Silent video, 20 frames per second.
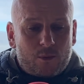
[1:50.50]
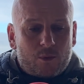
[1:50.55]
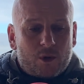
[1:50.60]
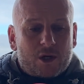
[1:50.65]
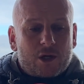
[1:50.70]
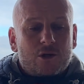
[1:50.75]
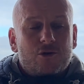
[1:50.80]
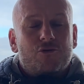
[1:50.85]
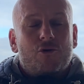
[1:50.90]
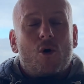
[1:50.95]

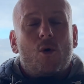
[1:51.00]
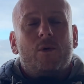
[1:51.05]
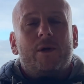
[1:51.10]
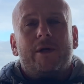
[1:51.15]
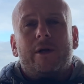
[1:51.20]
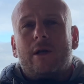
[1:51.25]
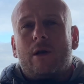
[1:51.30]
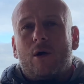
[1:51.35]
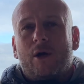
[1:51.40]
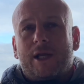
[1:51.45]
controlling
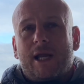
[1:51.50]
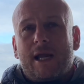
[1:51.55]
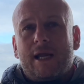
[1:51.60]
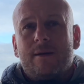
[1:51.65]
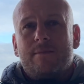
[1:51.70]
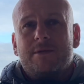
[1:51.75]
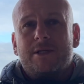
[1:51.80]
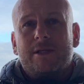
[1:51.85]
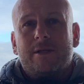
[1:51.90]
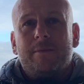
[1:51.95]
a lot of
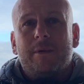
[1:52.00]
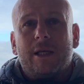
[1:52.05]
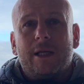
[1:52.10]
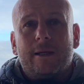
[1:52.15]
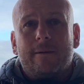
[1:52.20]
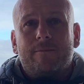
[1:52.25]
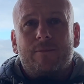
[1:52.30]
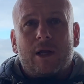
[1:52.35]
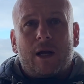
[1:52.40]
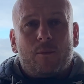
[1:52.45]
games at the
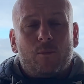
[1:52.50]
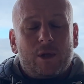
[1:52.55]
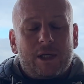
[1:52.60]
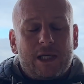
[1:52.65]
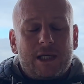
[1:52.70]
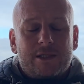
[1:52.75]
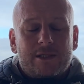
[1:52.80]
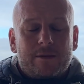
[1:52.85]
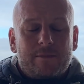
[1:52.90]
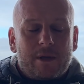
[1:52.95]
minute, and we
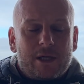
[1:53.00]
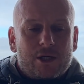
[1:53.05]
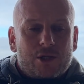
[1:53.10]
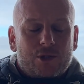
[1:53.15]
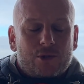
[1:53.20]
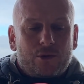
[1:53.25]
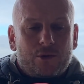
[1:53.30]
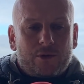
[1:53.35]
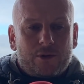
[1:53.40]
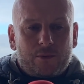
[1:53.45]
need to make
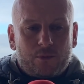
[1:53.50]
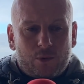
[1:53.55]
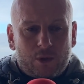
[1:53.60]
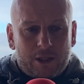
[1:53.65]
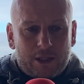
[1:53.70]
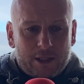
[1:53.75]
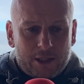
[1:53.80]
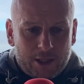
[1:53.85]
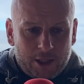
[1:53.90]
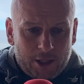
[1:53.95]
sure that
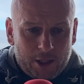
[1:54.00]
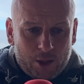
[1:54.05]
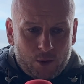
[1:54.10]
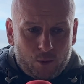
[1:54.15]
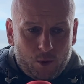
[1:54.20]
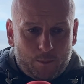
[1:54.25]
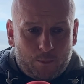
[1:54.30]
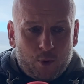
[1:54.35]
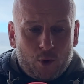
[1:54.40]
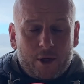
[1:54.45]
we're
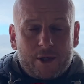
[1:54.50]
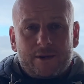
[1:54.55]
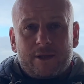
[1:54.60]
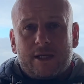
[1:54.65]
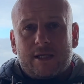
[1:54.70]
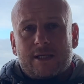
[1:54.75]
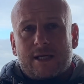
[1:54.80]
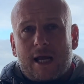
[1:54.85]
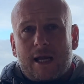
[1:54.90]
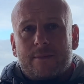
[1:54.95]
putting
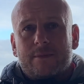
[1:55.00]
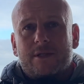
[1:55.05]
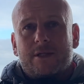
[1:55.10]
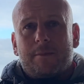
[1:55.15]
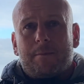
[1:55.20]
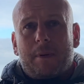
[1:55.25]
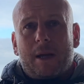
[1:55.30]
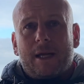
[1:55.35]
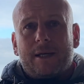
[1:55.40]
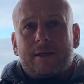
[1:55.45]
these games to
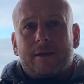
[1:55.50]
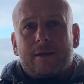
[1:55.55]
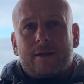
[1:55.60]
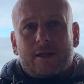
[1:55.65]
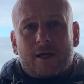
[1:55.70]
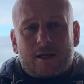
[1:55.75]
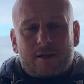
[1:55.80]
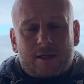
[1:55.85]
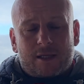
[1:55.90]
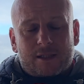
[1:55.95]
bed.
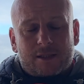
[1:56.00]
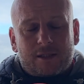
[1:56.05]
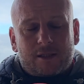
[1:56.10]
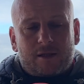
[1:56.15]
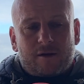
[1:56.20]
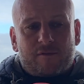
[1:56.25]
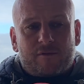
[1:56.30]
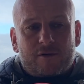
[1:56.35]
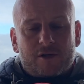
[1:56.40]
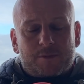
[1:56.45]
That's the
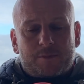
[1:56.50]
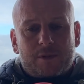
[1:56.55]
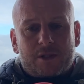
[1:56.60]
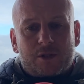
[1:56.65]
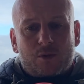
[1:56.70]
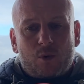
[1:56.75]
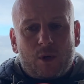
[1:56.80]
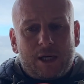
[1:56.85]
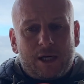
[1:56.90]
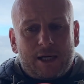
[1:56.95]
difference
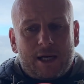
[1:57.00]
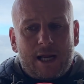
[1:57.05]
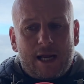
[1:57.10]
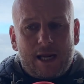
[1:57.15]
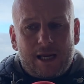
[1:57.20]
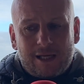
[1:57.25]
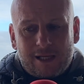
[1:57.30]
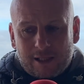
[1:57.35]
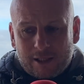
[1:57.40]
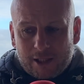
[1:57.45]
between
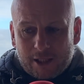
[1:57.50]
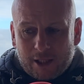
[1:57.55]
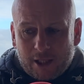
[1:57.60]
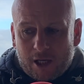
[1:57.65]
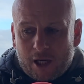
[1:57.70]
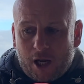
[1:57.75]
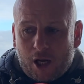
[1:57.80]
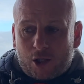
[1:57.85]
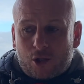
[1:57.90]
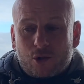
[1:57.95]
a
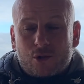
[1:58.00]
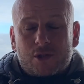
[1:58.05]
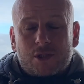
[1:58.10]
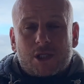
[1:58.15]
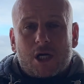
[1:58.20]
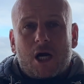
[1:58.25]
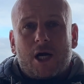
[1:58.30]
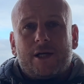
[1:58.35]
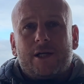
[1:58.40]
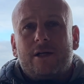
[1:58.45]
good
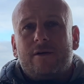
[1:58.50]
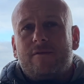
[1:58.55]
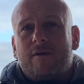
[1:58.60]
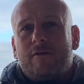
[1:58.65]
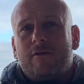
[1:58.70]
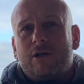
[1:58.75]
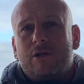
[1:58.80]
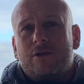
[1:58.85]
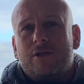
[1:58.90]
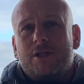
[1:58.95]
side and a
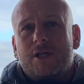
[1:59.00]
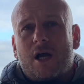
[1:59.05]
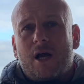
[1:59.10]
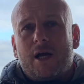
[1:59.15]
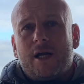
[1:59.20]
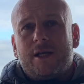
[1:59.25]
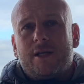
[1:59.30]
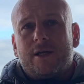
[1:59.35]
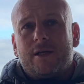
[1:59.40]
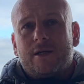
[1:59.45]
very good
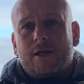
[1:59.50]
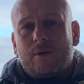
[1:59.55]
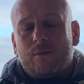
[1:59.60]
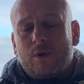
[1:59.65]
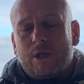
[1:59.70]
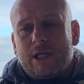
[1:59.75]
side, and we